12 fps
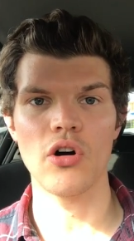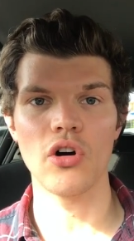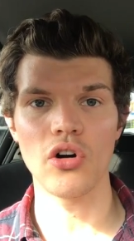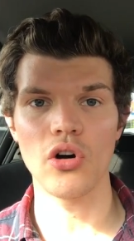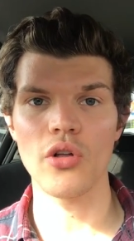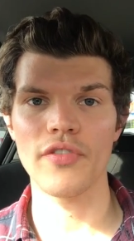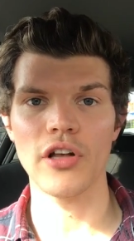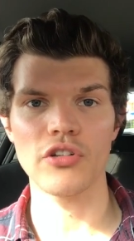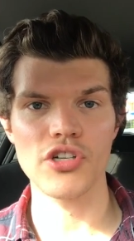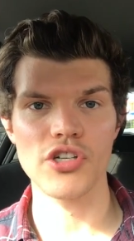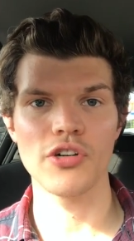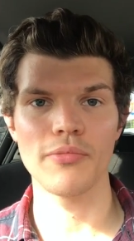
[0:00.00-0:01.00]
Or they'll
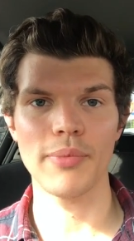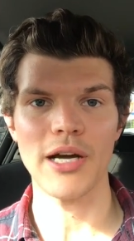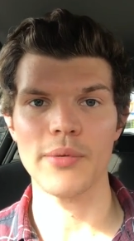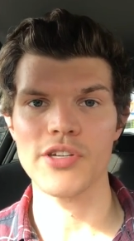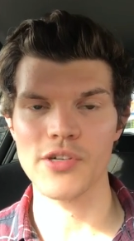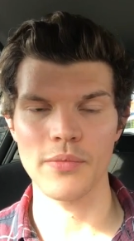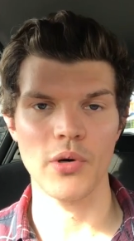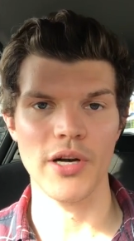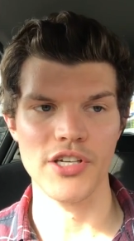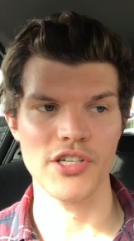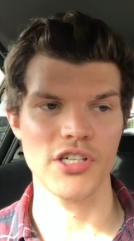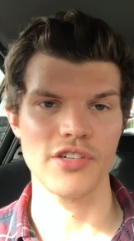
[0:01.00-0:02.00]
just come back with some
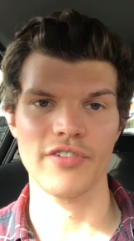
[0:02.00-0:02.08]
questions.